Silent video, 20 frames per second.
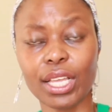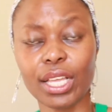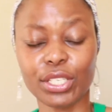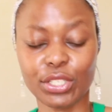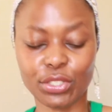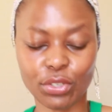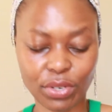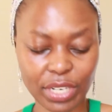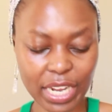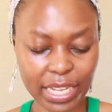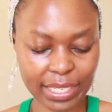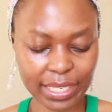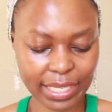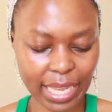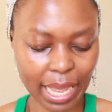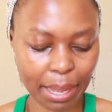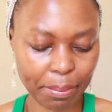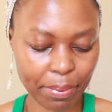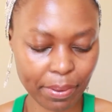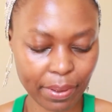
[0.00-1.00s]
So next
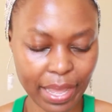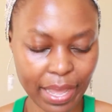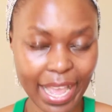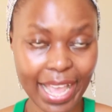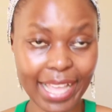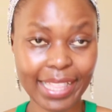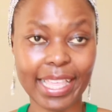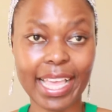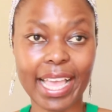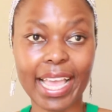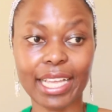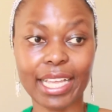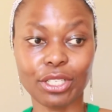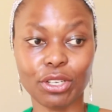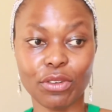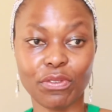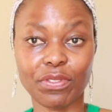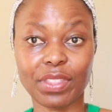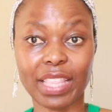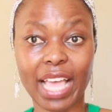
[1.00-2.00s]
up, at the end
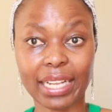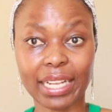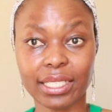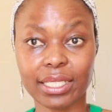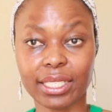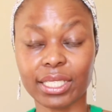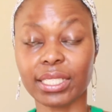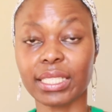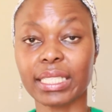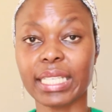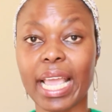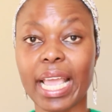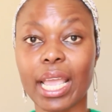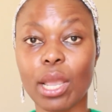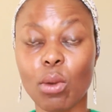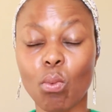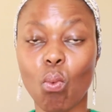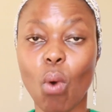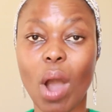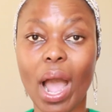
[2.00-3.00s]
of that day
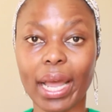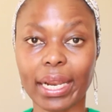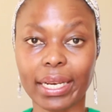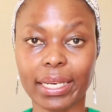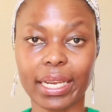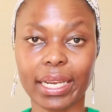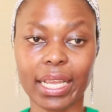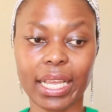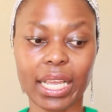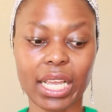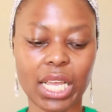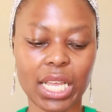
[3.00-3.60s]
one,